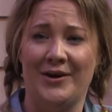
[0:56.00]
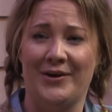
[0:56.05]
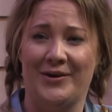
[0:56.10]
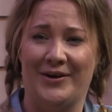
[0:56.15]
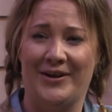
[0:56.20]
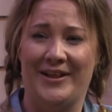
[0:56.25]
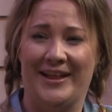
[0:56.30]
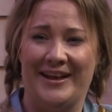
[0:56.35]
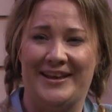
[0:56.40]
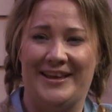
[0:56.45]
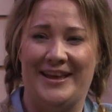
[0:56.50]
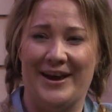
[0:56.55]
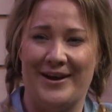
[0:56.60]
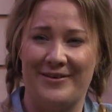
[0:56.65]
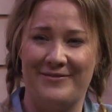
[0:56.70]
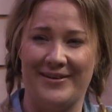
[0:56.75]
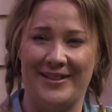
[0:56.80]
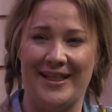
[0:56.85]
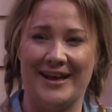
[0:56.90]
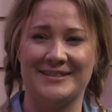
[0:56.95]
Or
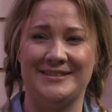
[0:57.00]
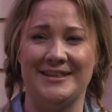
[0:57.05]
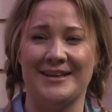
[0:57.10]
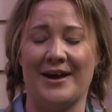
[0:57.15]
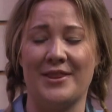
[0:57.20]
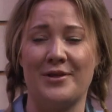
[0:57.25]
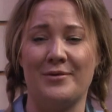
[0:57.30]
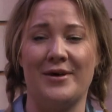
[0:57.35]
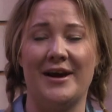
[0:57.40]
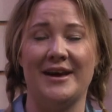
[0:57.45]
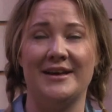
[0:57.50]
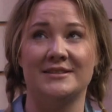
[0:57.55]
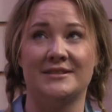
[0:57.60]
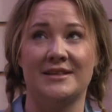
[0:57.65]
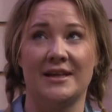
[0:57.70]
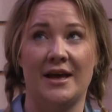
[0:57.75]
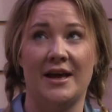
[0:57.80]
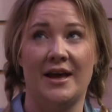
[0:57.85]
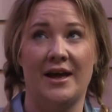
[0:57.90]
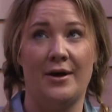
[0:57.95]
I'm relaxing. Otherwise,
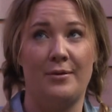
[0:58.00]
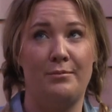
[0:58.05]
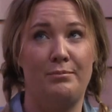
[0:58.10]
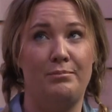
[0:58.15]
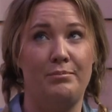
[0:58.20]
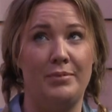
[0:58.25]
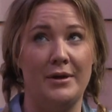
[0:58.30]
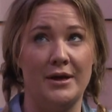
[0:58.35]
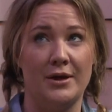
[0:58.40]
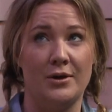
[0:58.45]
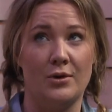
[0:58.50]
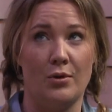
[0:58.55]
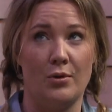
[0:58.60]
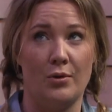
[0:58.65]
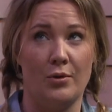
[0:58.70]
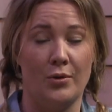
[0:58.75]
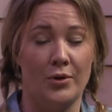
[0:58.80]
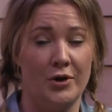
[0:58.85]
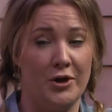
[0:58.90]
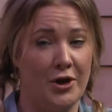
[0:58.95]
big
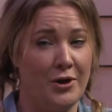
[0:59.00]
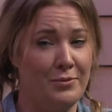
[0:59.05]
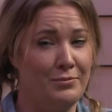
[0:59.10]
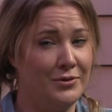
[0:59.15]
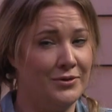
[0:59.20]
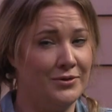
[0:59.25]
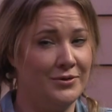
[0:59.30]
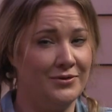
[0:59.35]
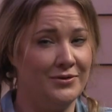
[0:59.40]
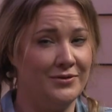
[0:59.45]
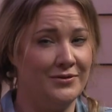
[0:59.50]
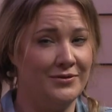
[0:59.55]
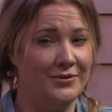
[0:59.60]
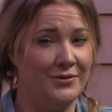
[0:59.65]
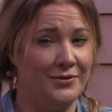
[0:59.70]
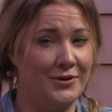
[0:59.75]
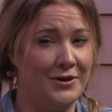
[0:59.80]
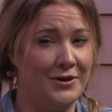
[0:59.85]
audible.